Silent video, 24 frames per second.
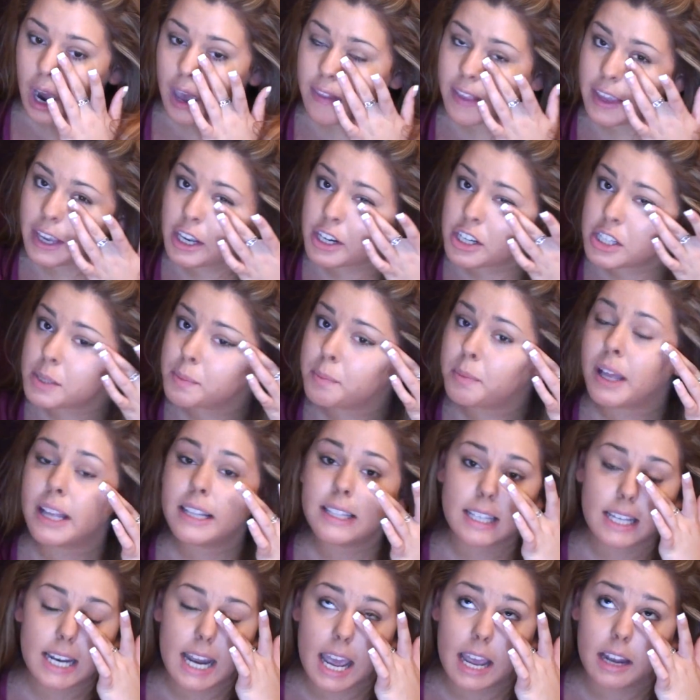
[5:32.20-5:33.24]
And then you just
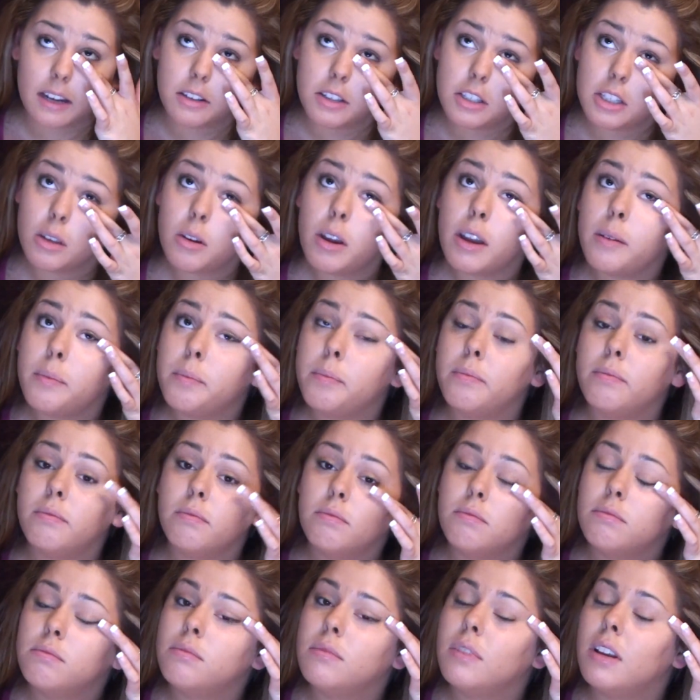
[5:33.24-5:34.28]
blend it in so it
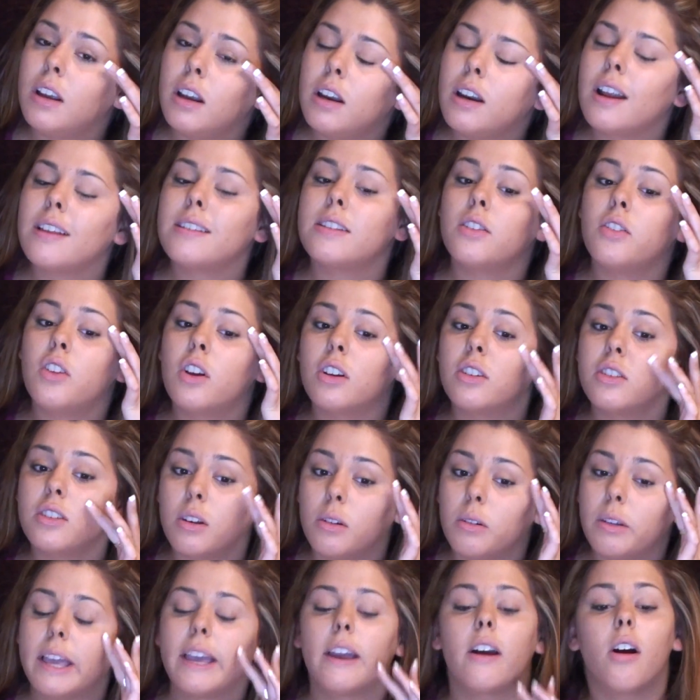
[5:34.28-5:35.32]
doesn't look
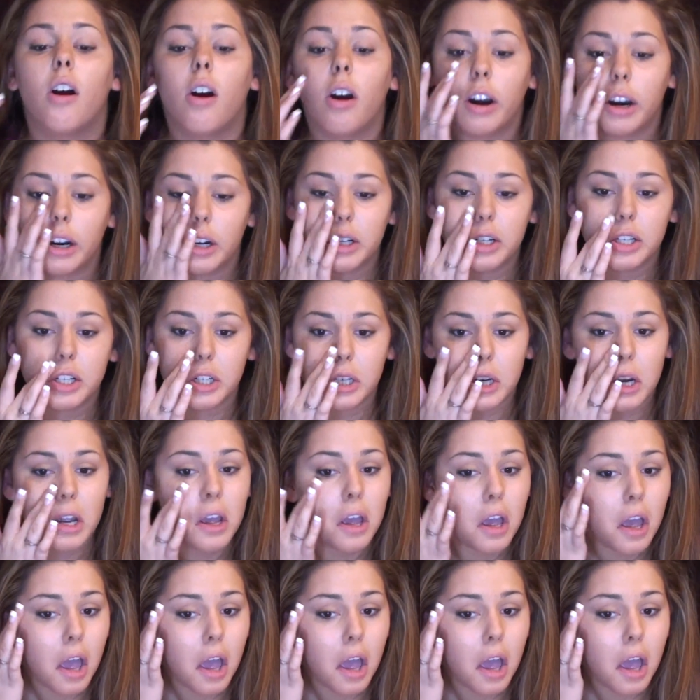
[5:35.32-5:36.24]
so like harsh.